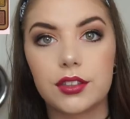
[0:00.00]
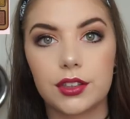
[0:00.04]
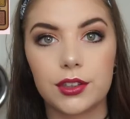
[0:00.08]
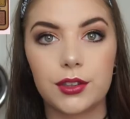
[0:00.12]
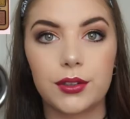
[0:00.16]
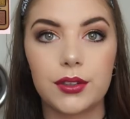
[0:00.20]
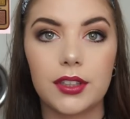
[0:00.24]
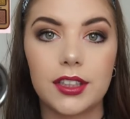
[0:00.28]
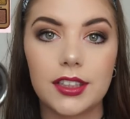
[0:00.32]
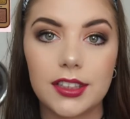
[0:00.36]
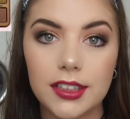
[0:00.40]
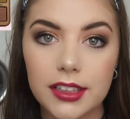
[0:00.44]

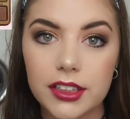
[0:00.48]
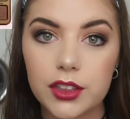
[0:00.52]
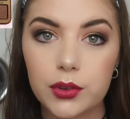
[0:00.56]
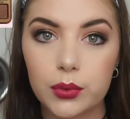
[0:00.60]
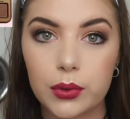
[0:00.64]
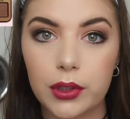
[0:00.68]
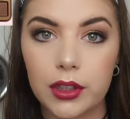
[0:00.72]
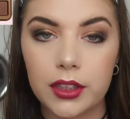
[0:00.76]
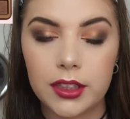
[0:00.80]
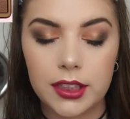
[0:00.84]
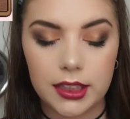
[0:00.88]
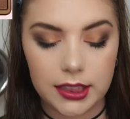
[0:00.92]
So the next
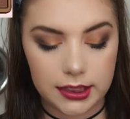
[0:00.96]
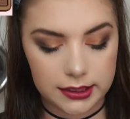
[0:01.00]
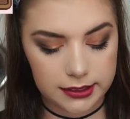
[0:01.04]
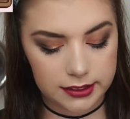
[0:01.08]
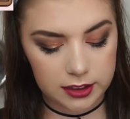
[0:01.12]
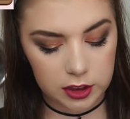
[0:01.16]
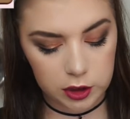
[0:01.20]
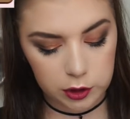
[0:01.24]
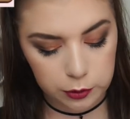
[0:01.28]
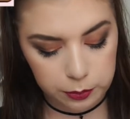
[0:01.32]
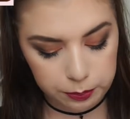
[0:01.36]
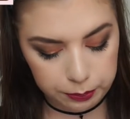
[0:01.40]
one
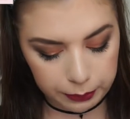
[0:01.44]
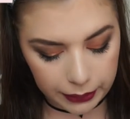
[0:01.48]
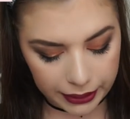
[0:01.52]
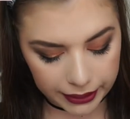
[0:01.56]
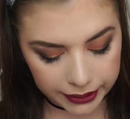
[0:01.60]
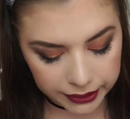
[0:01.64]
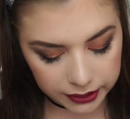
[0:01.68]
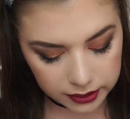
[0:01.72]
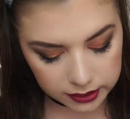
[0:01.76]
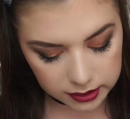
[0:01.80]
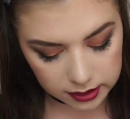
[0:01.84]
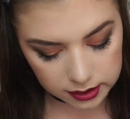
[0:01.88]
is
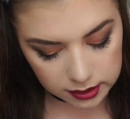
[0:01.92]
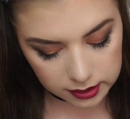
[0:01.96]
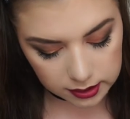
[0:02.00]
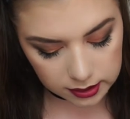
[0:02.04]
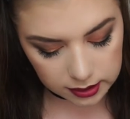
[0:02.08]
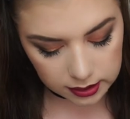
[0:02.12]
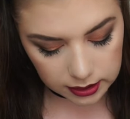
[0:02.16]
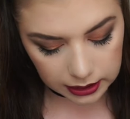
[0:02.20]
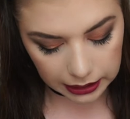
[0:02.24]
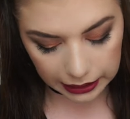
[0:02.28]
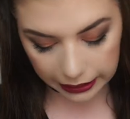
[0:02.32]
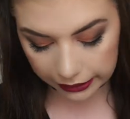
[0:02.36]
Spiked
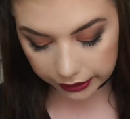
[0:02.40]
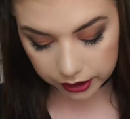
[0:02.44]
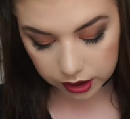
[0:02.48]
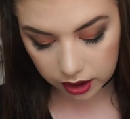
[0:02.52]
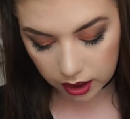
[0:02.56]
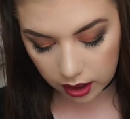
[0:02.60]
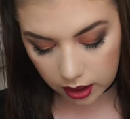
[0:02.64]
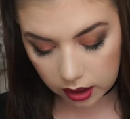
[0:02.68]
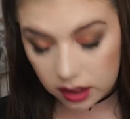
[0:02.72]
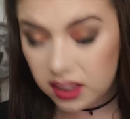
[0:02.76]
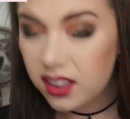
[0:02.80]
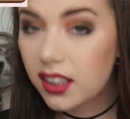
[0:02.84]

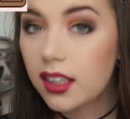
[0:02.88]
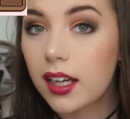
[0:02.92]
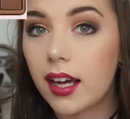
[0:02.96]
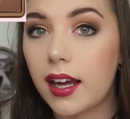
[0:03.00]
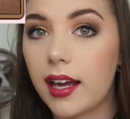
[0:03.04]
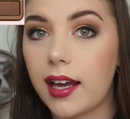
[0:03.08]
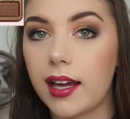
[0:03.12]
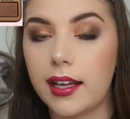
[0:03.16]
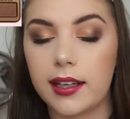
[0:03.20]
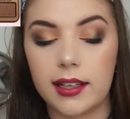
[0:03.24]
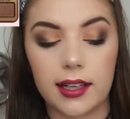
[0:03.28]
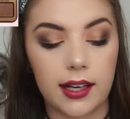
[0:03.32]
Eggnog
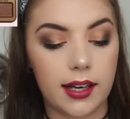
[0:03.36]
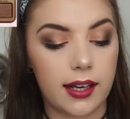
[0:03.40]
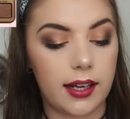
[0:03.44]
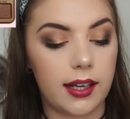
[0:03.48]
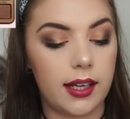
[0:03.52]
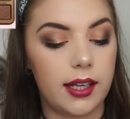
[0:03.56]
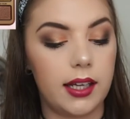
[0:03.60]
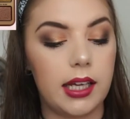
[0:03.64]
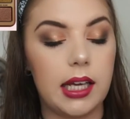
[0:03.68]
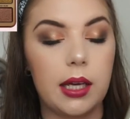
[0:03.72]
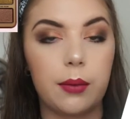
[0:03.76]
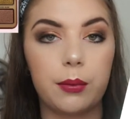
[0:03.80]
and I
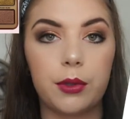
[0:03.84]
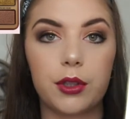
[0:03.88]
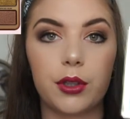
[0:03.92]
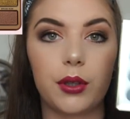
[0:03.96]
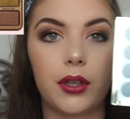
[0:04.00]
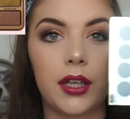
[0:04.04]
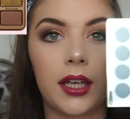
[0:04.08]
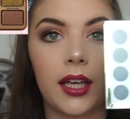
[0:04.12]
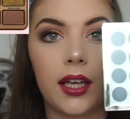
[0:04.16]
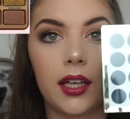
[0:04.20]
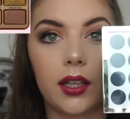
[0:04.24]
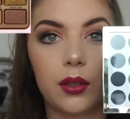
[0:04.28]
am
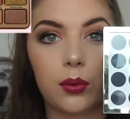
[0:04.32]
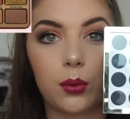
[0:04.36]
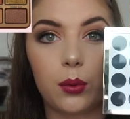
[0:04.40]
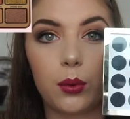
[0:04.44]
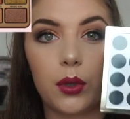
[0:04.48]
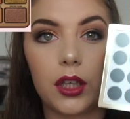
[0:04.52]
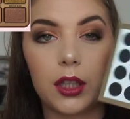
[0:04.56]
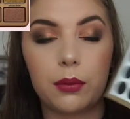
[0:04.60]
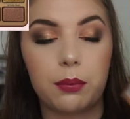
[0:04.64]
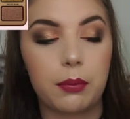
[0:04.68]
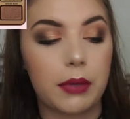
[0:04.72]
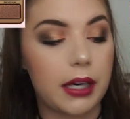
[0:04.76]
going in
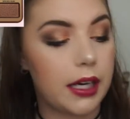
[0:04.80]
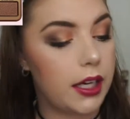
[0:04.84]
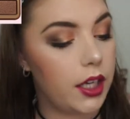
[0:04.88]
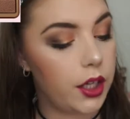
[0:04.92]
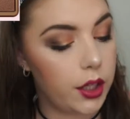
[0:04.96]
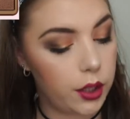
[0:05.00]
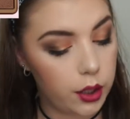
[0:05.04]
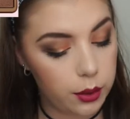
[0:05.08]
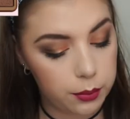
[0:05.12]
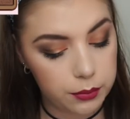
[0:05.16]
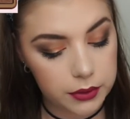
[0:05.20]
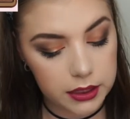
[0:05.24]
with my
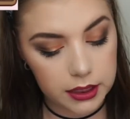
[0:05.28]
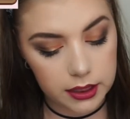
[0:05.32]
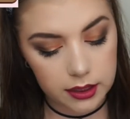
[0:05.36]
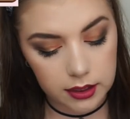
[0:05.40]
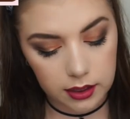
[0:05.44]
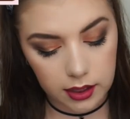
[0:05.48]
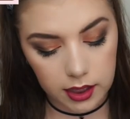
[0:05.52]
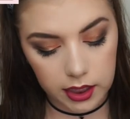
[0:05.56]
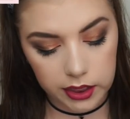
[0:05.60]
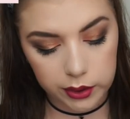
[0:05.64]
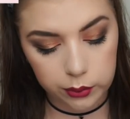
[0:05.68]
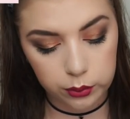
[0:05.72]
Urban
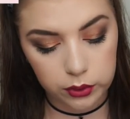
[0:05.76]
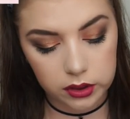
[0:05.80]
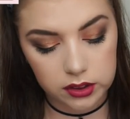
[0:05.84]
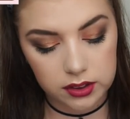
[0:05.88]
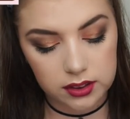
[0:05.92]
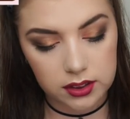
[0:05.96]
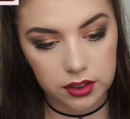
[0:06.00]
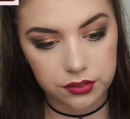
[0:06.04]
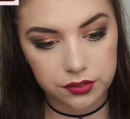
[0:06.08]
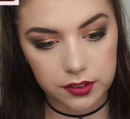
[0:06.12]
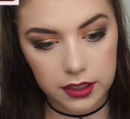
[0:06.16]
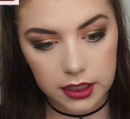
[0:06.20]
Decay Gwen
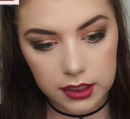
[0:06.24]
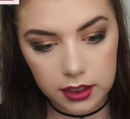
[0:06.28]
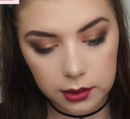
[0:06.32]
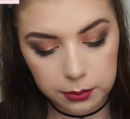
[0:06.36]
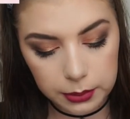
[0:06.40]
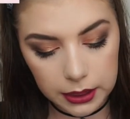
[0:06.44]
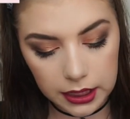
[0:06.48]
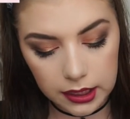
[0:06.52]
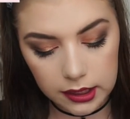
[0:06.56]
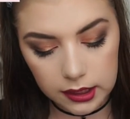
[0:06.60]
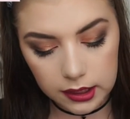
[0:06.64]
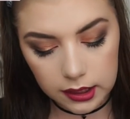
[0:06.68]
Stefani
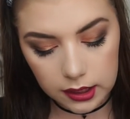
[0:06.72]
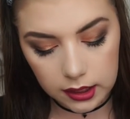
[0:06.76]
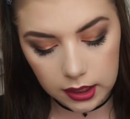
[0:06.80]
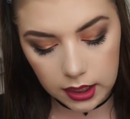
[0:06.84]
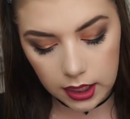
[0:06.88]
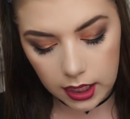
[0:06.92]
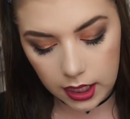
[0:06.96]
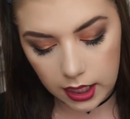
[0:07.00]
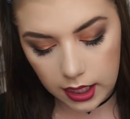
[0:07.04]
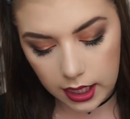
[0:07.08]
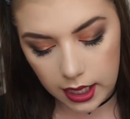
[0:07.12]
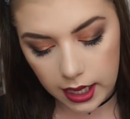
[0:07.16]
palette
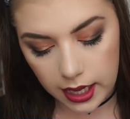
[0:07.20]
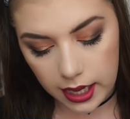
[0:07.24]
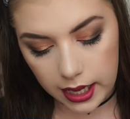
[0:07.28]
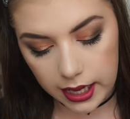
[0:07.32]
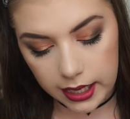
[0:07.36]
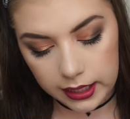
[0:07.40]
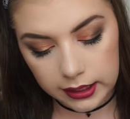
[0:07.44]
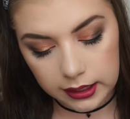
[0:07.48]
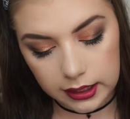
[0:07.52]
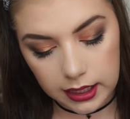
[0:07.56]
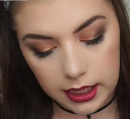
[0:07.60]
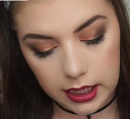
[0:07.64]

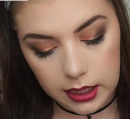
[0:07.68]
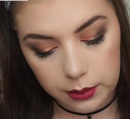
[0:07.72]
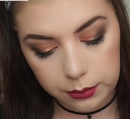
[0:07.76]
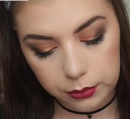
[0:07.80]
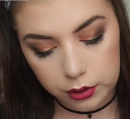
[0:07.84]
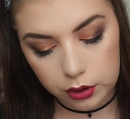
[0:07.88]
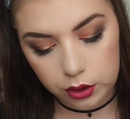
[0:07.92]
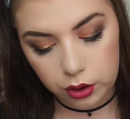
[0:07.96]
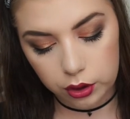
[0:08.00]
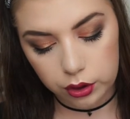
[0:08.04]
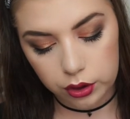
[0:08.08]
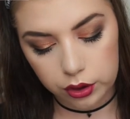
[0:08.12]
and
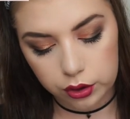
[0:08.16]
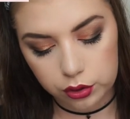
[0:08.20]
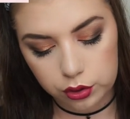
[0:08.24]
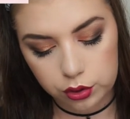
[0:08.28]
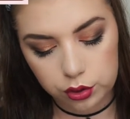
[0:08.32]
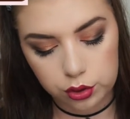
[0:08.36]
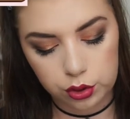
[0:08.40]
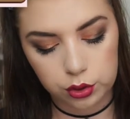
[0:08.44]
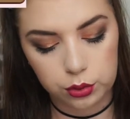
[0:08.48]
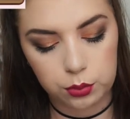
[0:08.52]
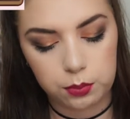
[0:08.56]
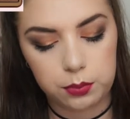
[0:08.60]
I'm going
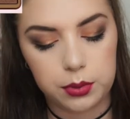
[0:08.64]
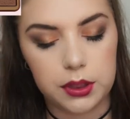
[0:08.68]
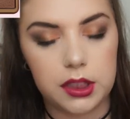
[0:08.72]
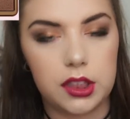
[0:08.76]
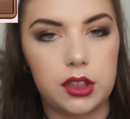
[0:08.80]
to be